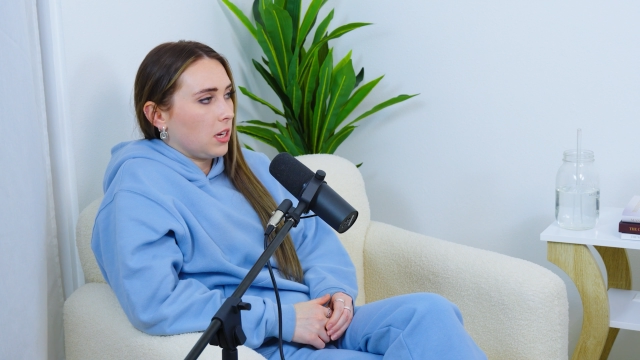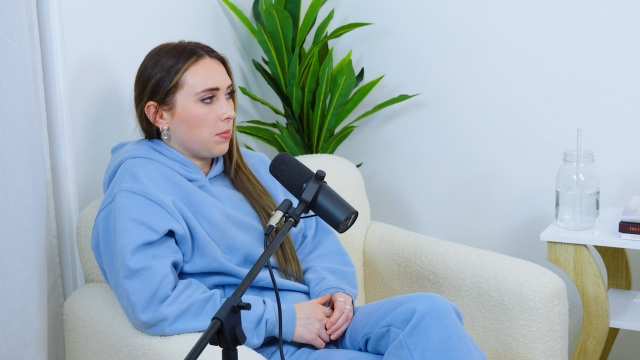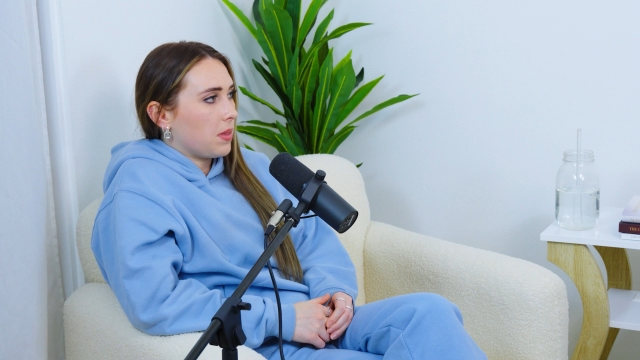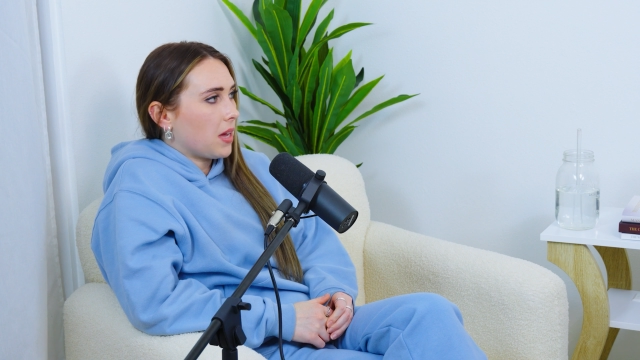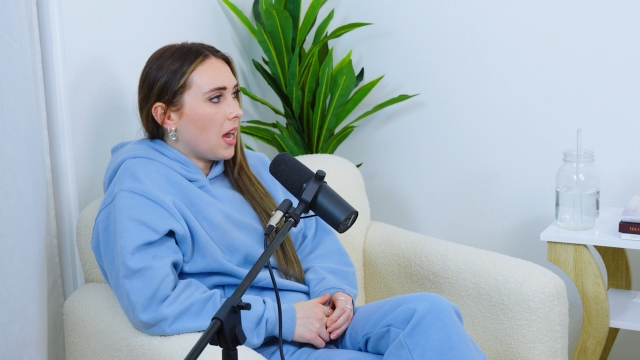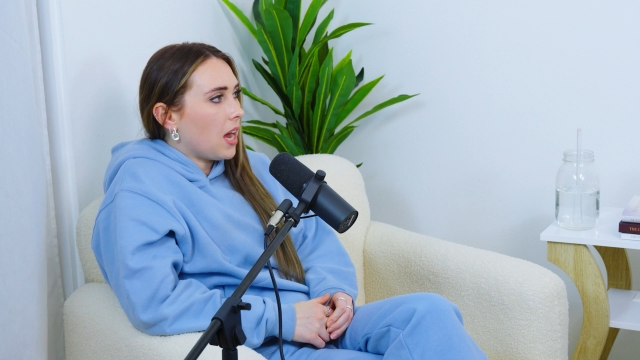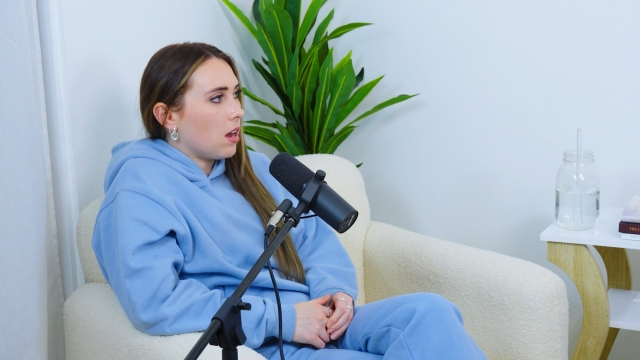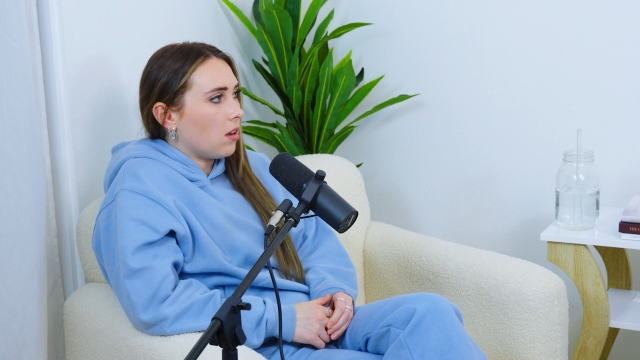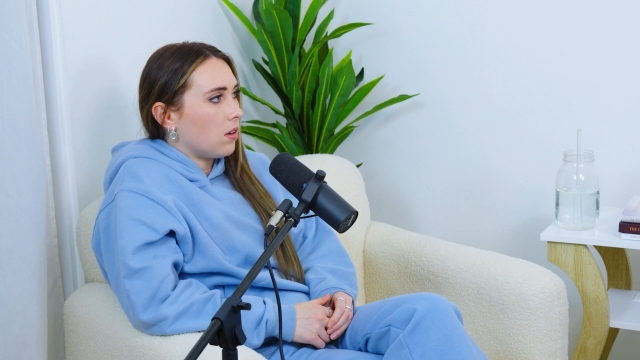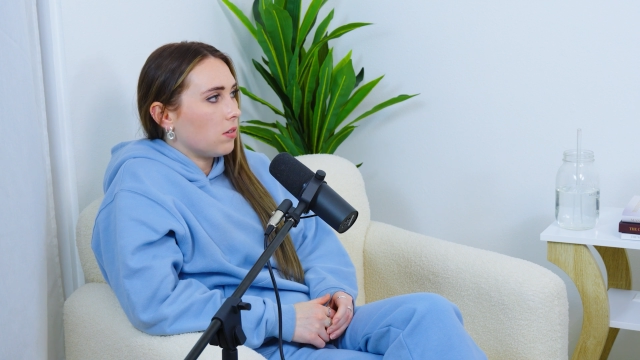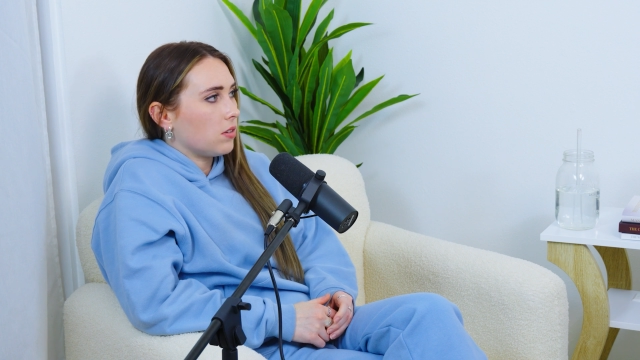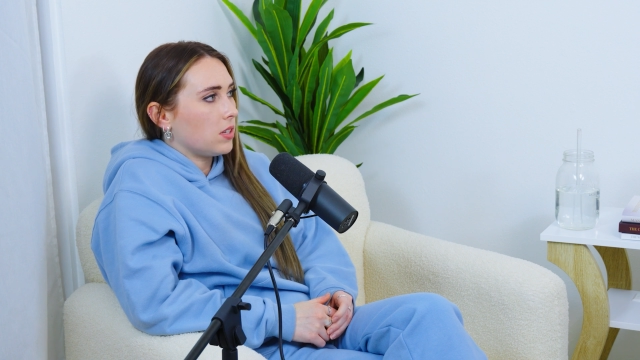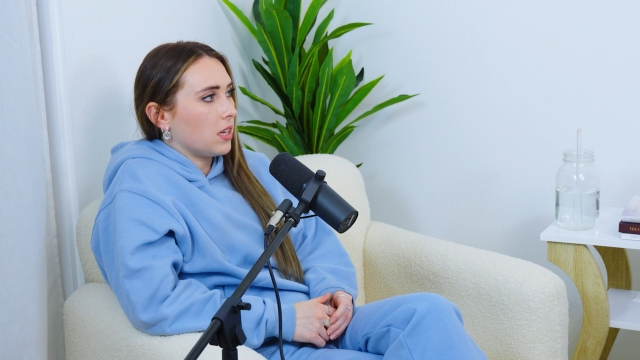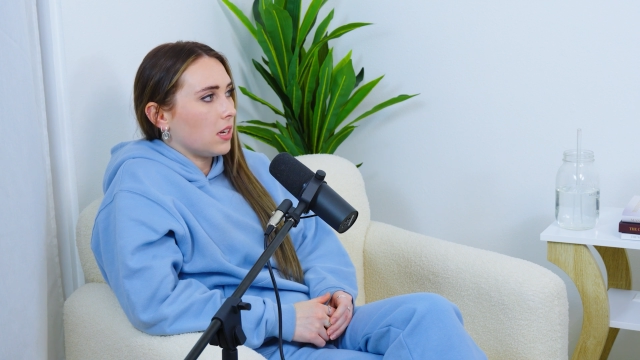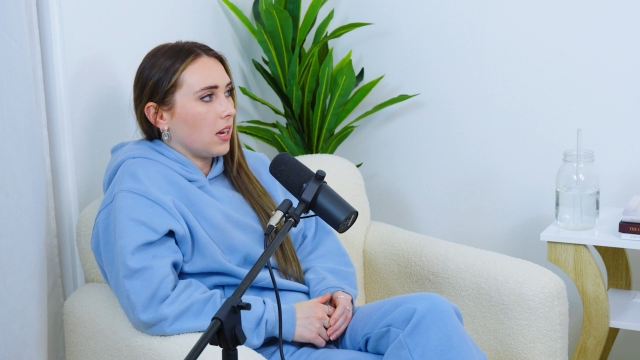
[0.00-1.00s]
up the
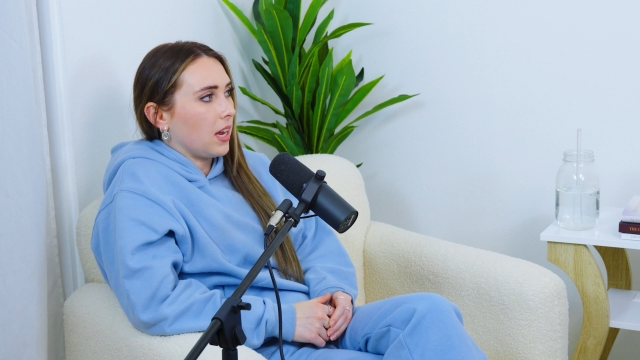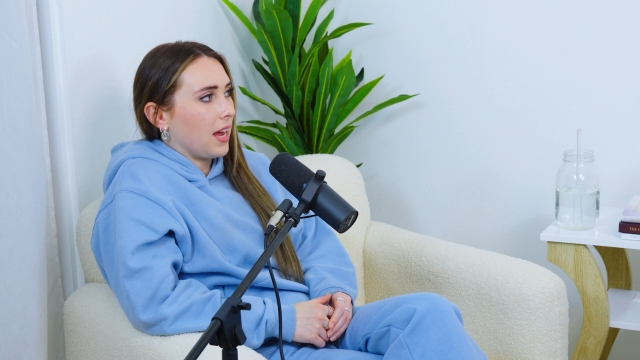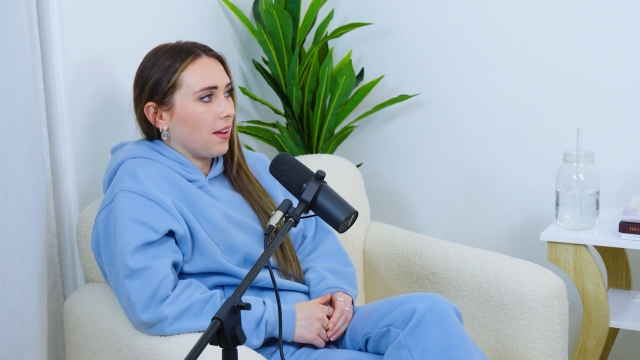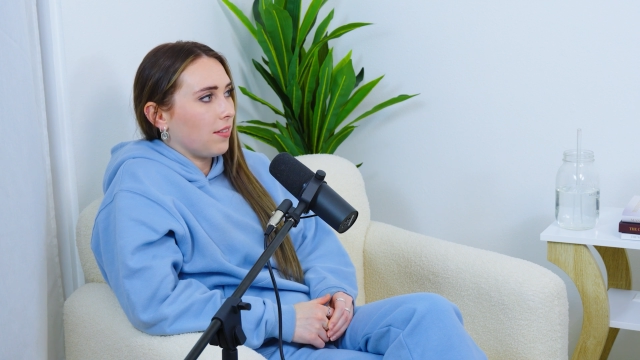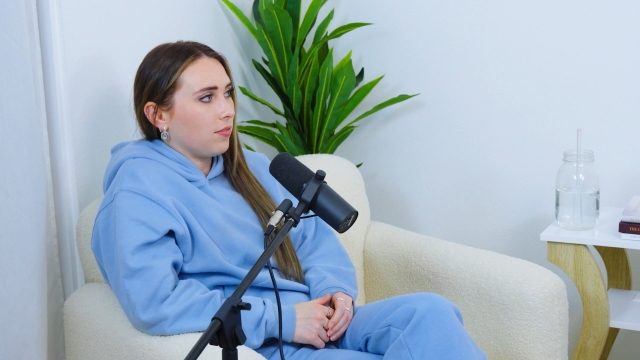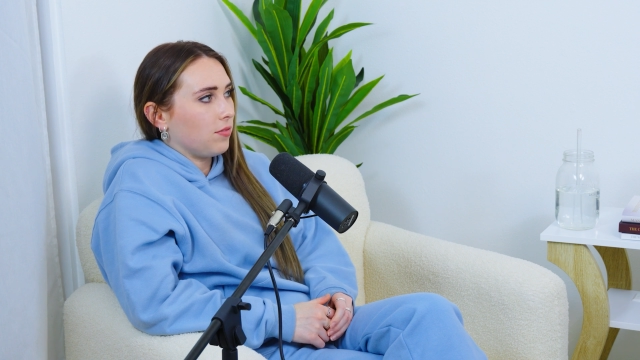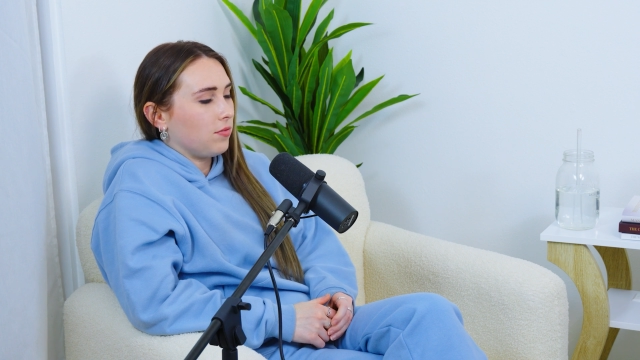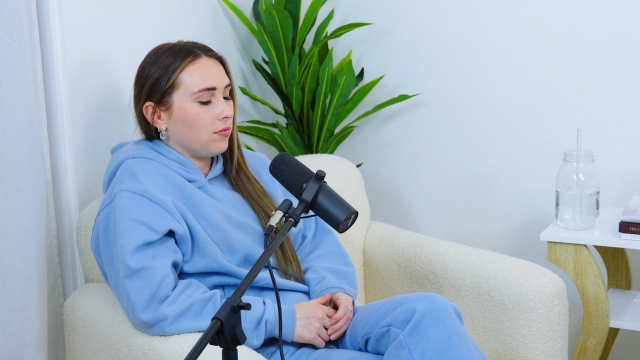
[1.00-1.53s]
house, and I have